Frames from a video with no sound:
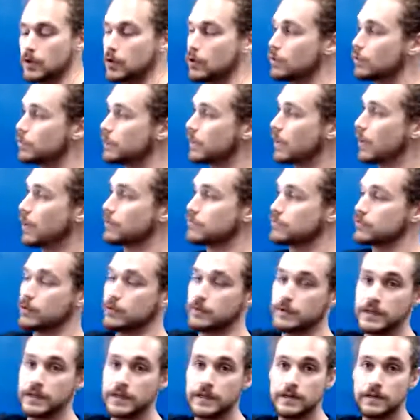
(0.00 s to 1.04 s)
We also
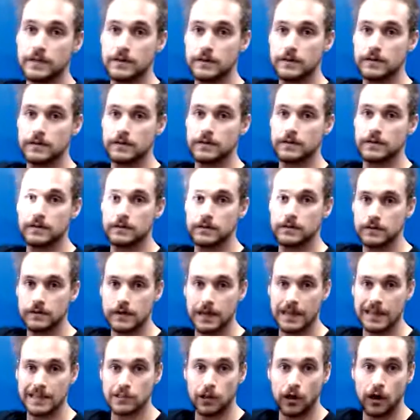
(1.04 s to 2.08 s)
need
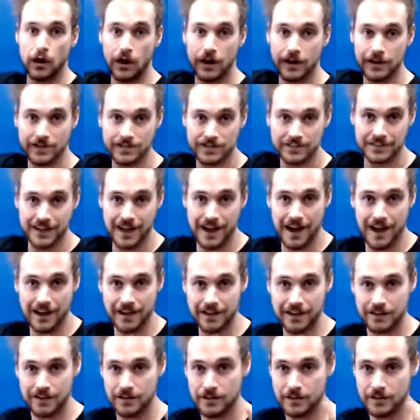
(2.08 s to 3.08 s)
a long sock